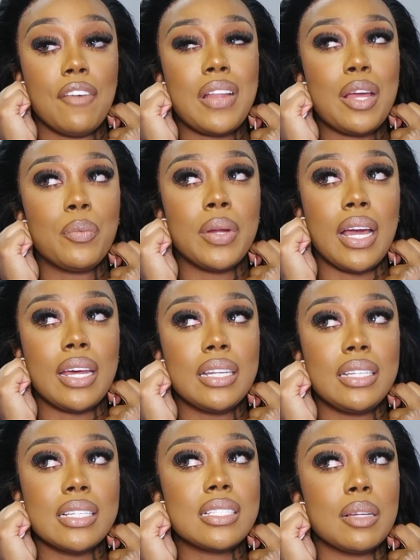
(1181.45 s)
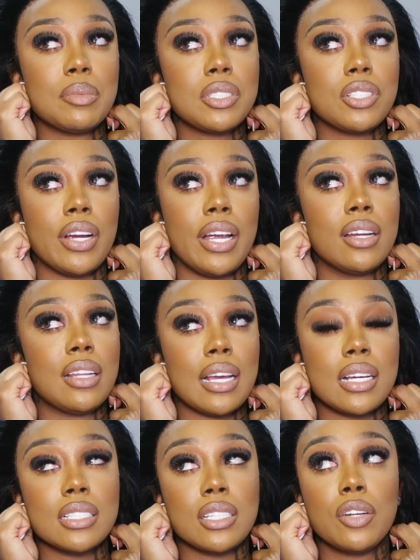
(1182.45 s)
I feel like Rihanna did something to her
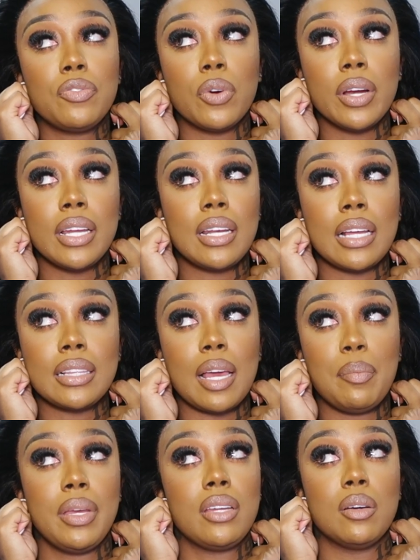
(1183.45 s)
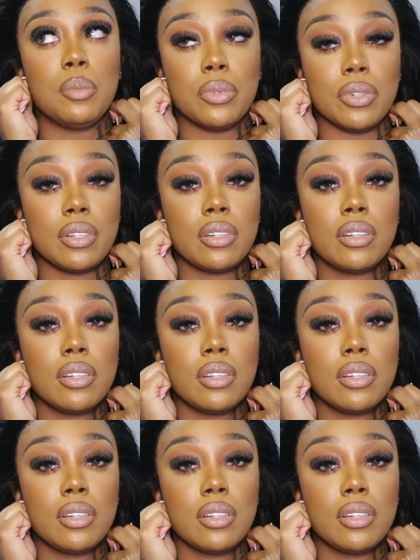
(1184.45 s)
hairline because her forehead not that big no more.